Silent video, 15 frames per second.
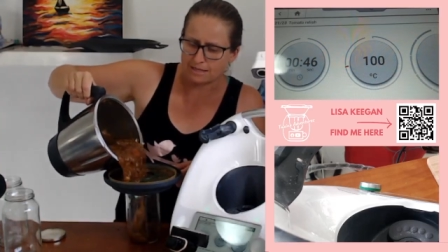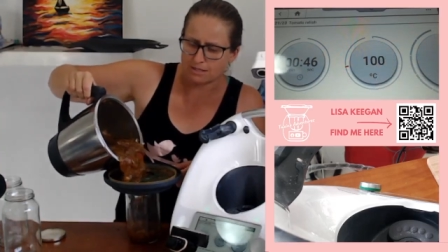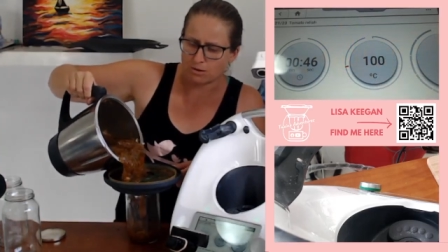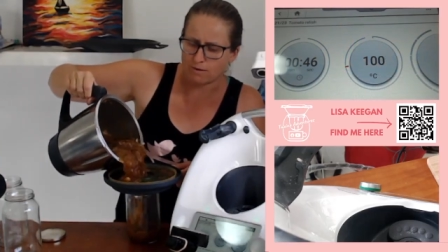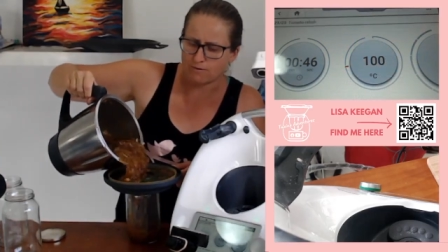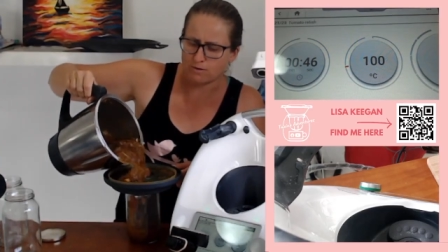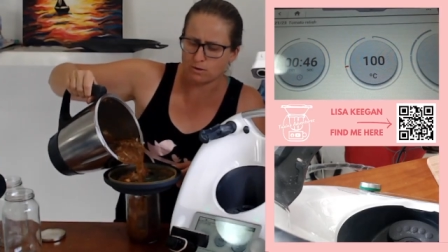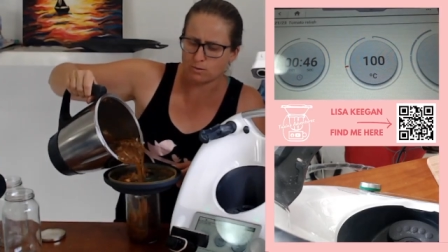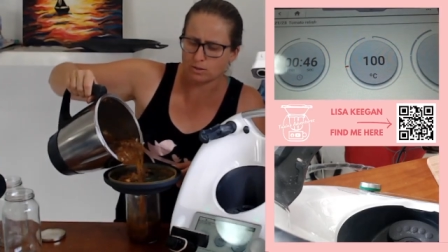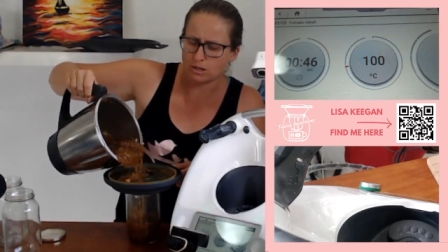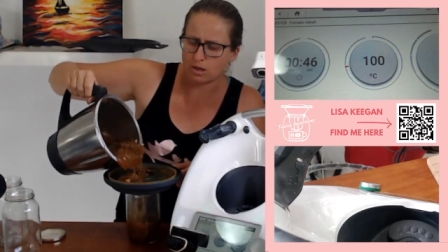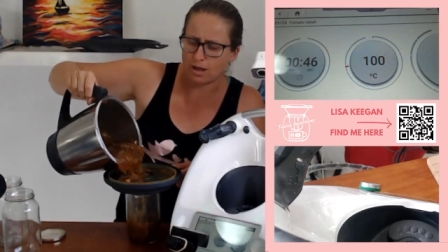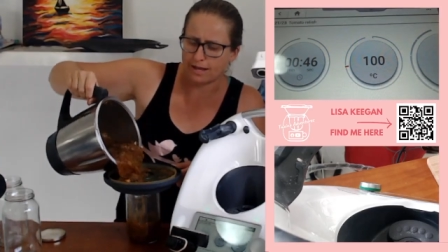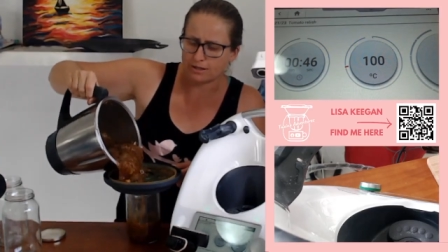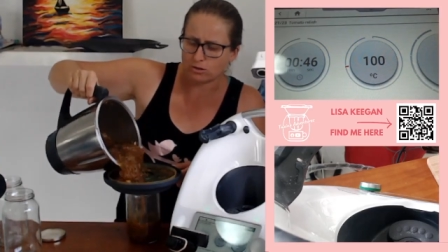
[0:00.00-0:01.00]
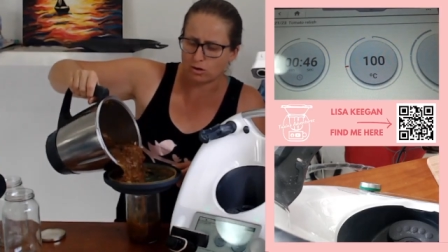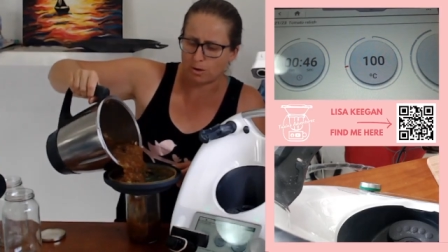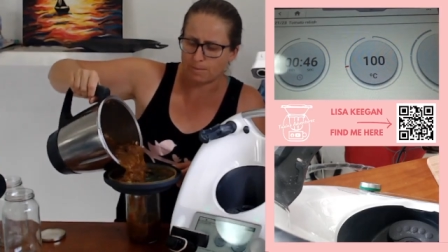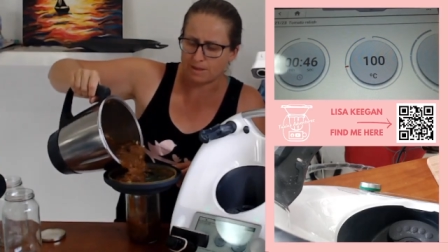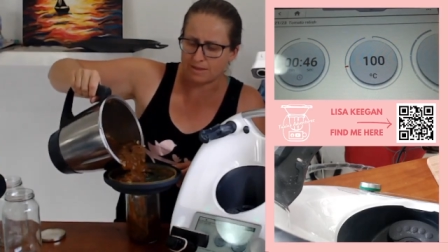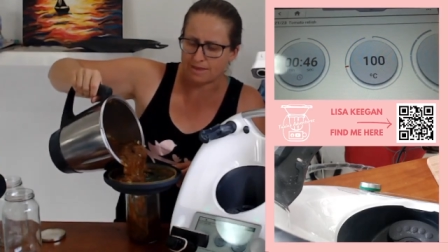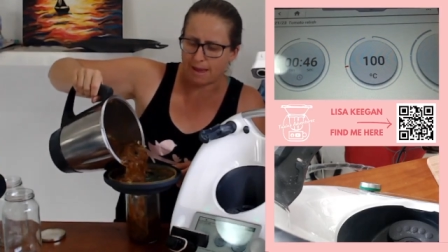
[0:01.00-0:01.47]
So if you would like a
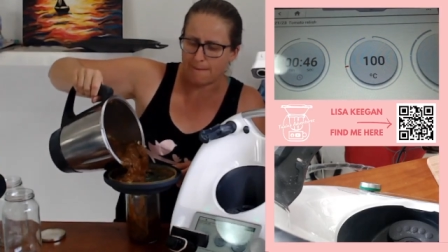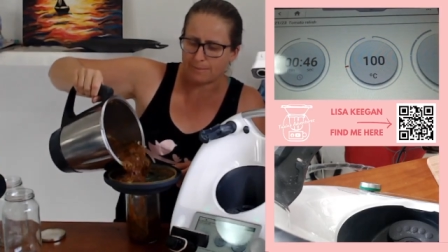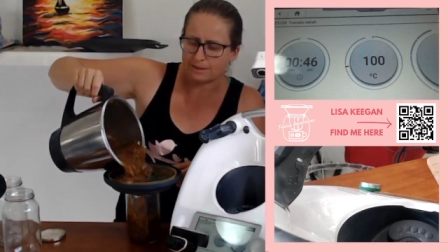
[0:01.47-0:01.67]
copy of that,